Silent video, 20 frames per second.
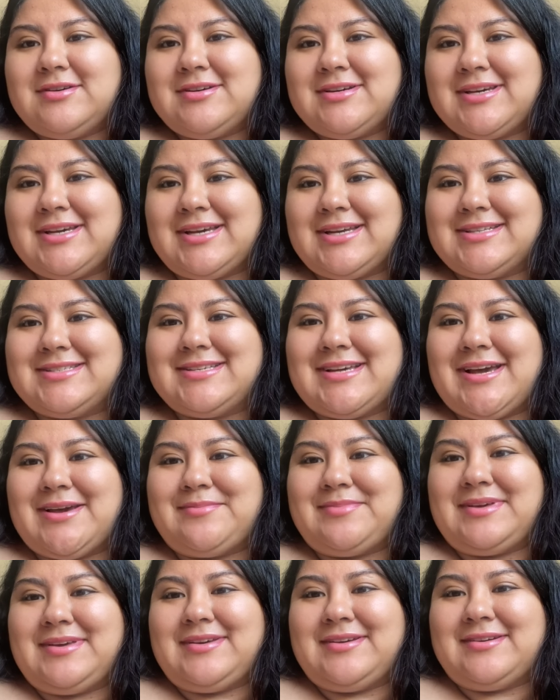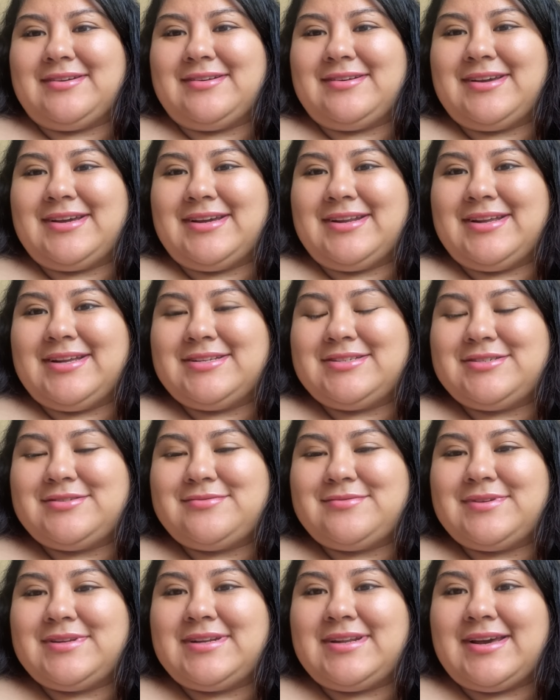Hey, it's Abby here, and I just
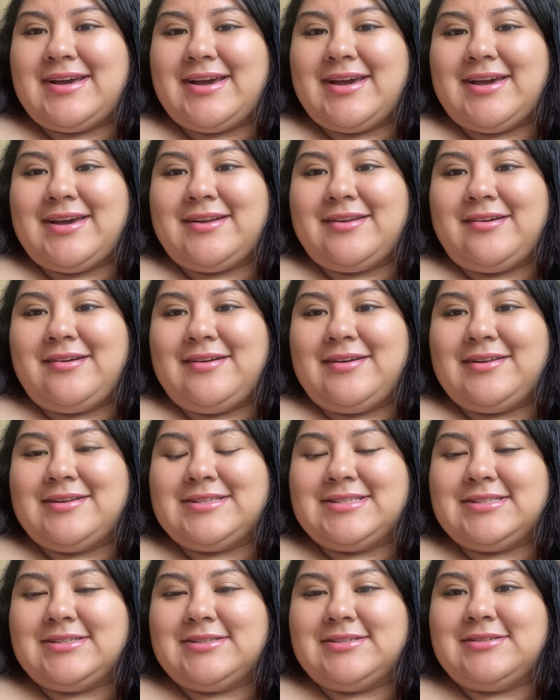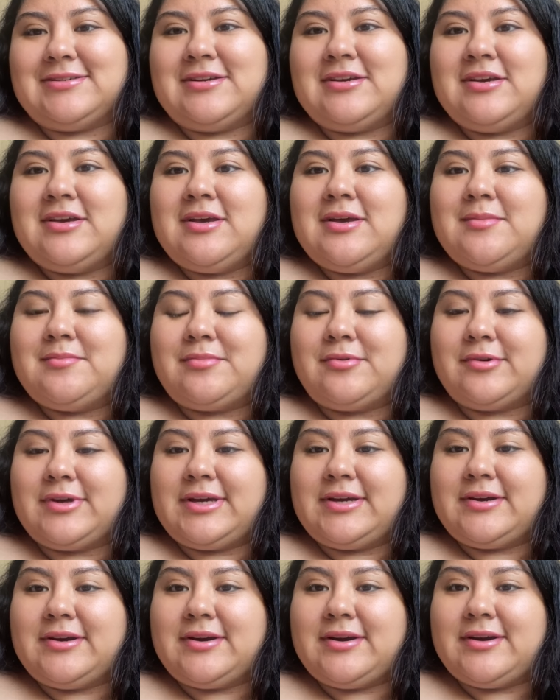wanted to add on to
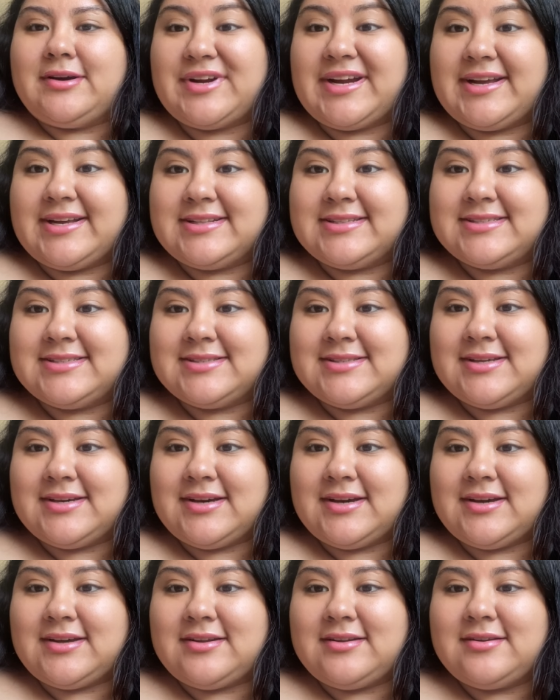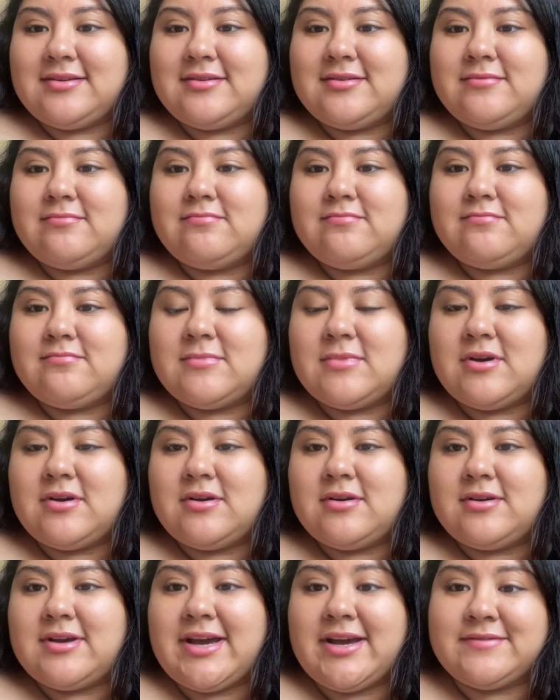boycott brands that
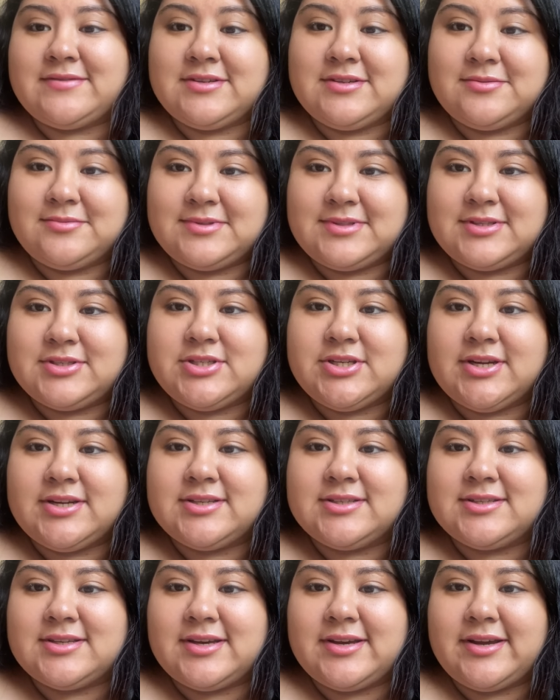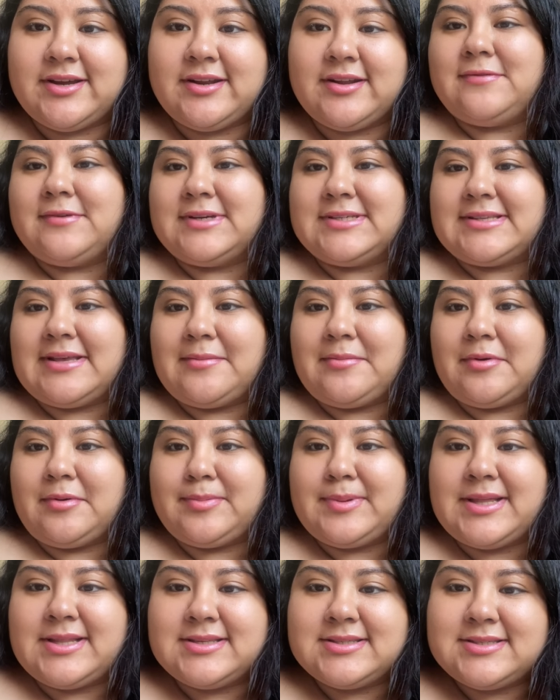have to do with the genocide. For example,
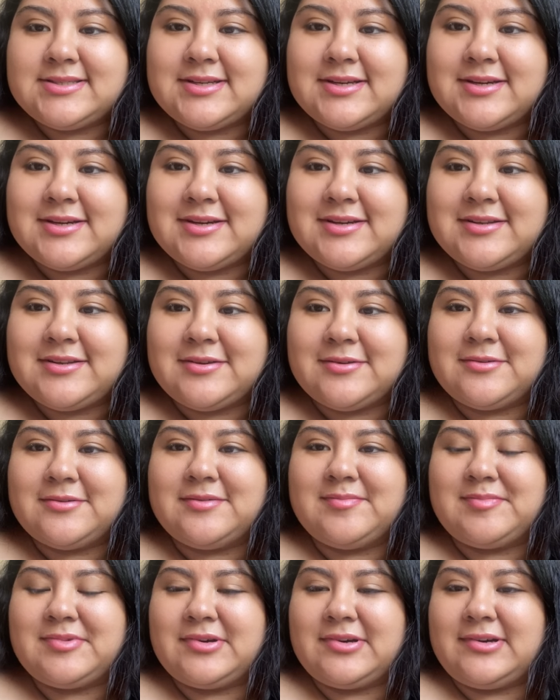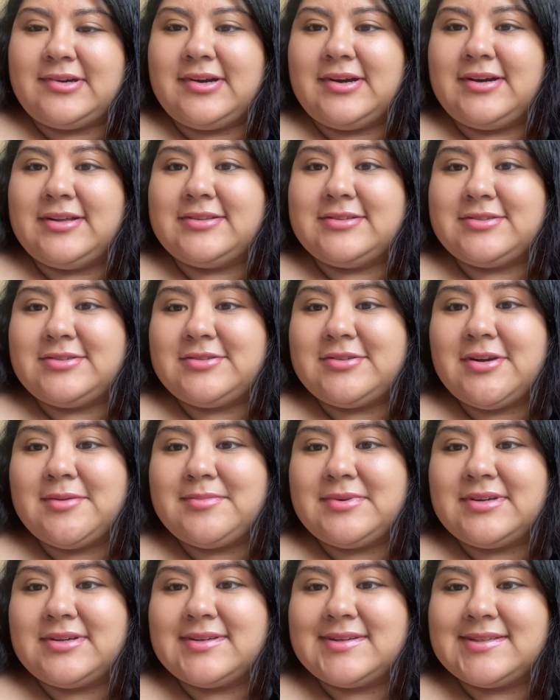Palestine, boycott the
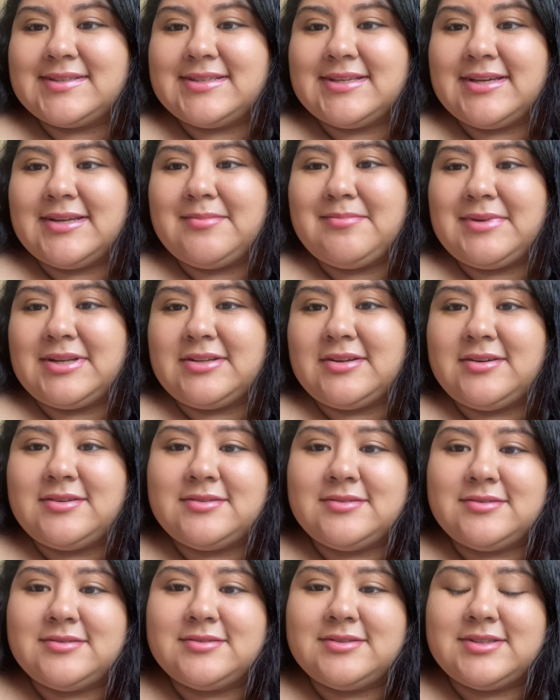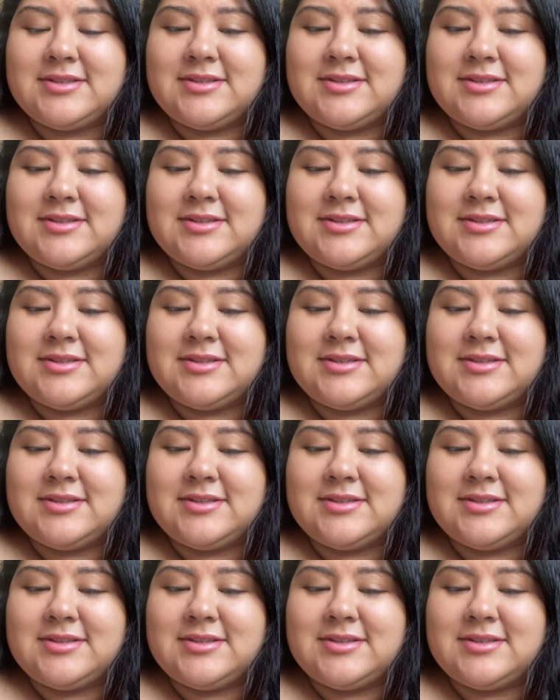Starbucks and McDonald's,